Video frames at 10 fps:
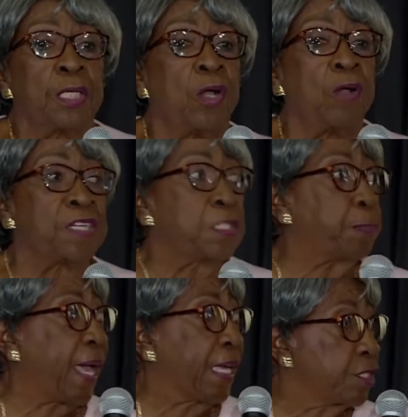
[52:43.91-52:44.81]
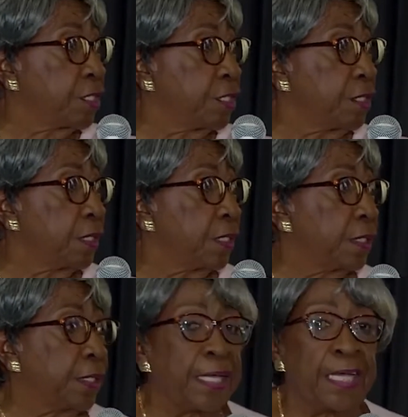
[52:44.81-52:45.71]
Horace Patterson
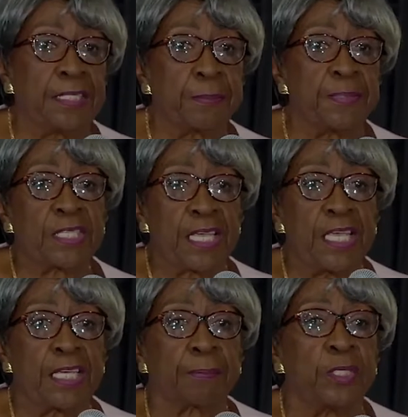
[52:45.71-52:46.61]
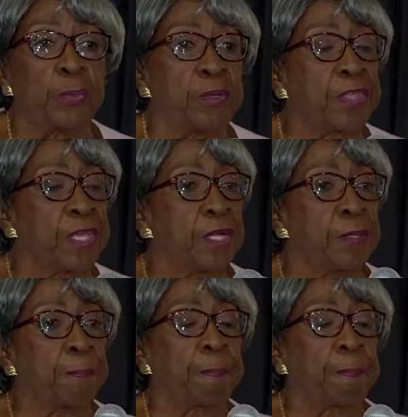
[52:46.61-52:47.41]
and Mr. Aikman were there,